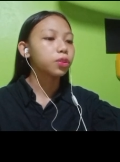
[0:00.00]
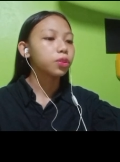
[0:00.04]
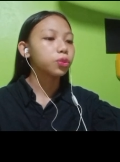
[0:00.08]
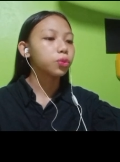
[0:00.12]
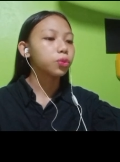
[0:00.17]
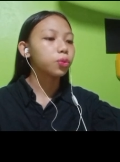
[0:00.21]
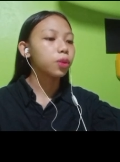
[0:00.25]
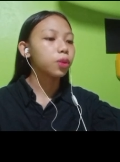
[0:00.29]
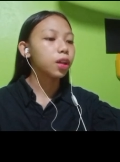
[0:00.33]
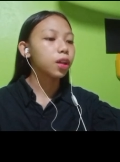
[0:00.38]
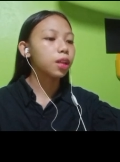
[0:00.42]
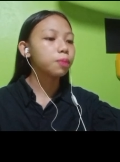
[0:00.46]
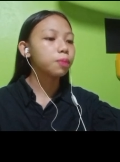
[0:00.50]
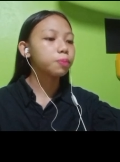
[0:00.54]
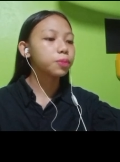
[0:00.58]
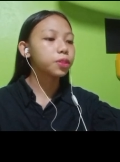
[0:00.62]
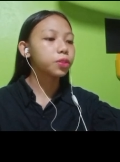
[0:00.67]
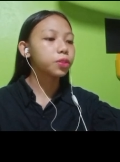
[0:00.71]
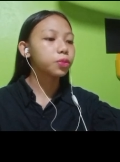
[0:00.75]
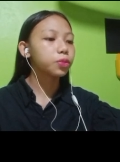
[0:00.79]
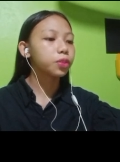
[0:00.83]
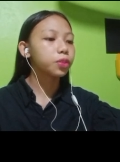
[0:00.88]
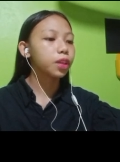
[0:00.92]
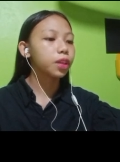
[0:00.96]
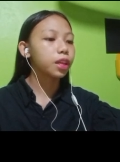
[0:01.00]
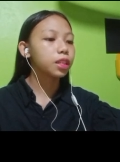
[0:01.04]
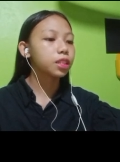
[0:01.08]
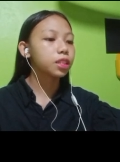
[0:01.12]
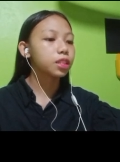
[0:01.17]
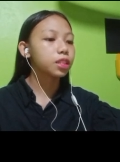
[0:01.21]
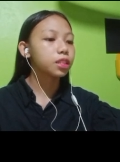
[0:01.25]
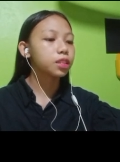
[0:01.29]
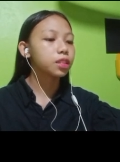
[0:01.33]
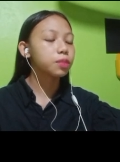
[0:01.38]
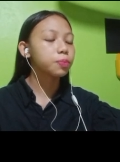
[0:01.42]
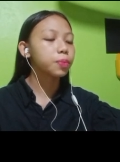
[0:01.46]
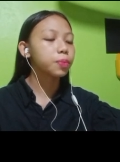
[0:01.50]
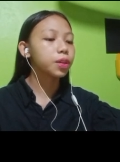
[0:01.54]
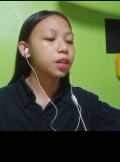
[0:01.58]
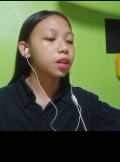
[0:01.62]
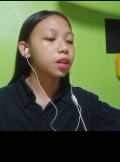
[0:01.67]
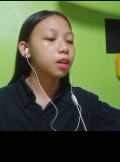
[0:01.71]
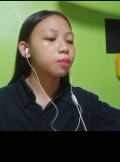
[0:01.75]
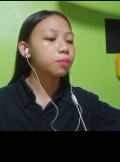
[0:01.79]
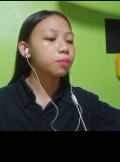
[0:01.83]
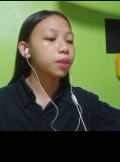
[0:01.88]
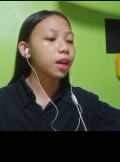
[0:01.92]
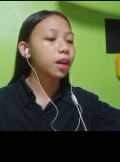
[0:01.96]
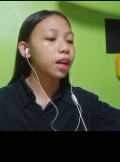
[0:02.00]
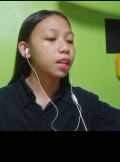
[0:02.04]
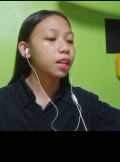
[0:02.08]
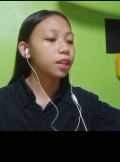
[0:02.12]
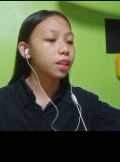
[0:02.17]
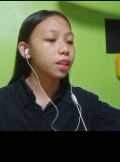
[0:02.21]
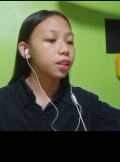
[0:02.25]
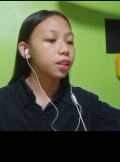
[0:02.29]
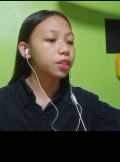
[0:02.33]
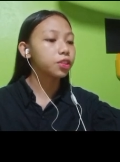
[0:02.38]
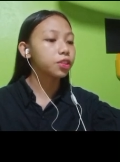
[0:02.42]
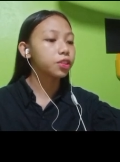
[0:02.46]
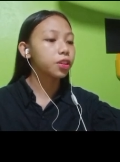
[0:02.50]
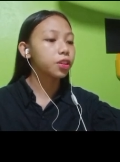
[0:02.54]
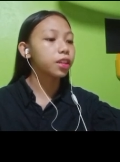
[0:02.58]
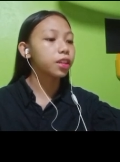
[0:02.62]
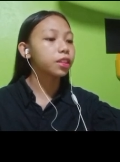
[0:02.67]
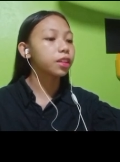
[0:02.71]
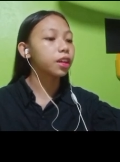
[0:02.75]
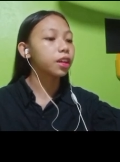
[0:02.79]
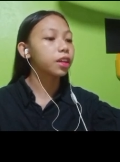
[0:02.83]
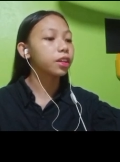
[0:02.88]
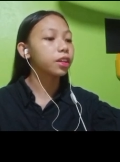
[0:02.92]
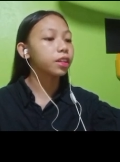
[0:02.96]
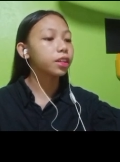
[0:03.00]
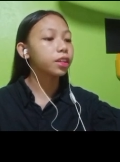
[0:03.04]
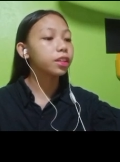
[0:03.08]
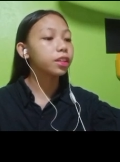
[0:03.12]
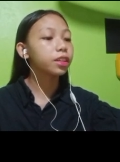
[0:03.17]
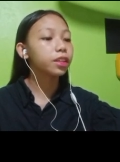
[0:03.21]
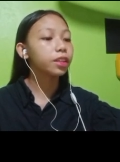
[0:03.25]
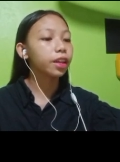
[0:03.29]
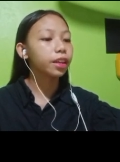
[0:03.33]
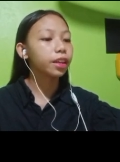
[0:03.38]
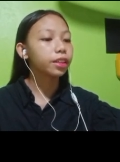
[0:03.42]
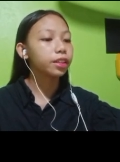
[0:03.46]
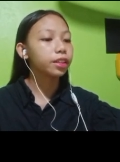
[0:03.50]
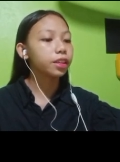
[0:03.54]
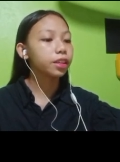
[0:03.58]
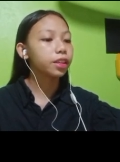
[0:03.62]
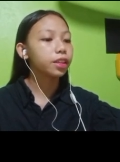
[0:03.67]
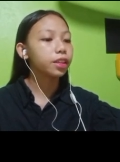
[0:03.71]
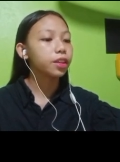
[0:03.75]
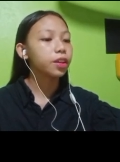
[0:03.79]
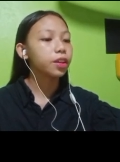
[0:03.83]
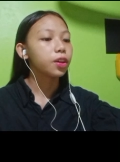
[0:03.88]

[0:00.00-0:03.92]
to help students become college and career ready,